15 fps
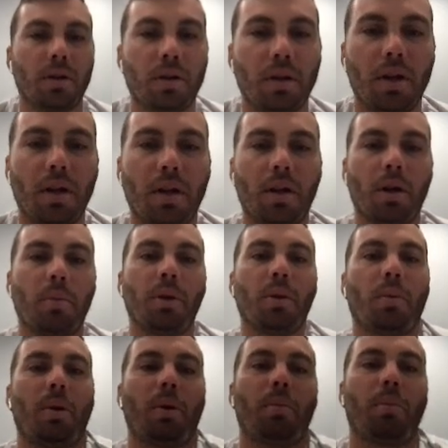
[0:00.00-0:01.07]
to going to be
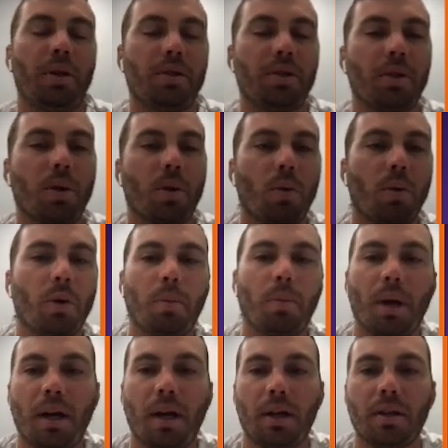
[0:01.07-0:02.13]
the one blitzing the
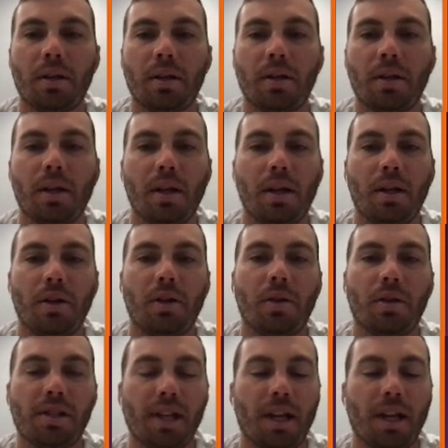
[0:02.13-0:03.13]
quarterback, and then, you know, the